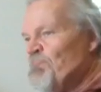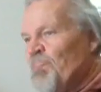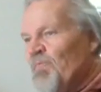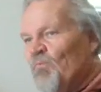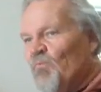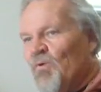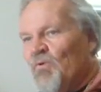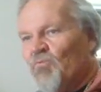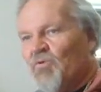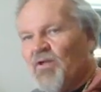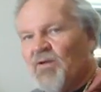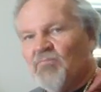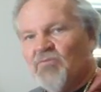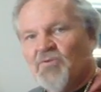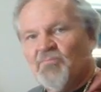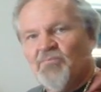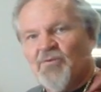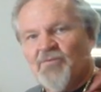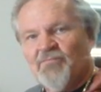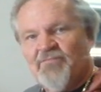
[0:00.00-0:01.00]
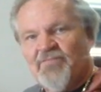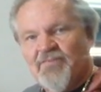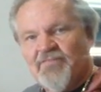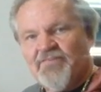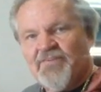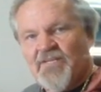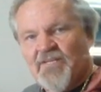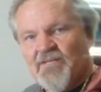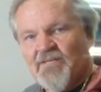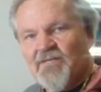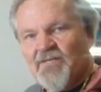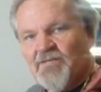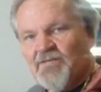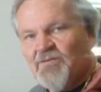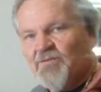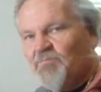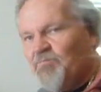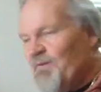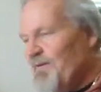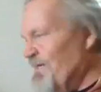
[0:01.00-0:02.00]
we were able to put
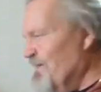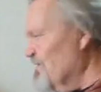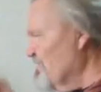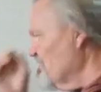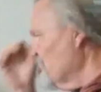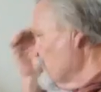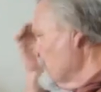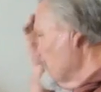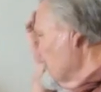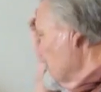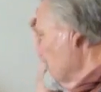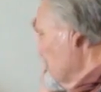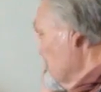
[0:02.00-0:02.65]
1,500 pounds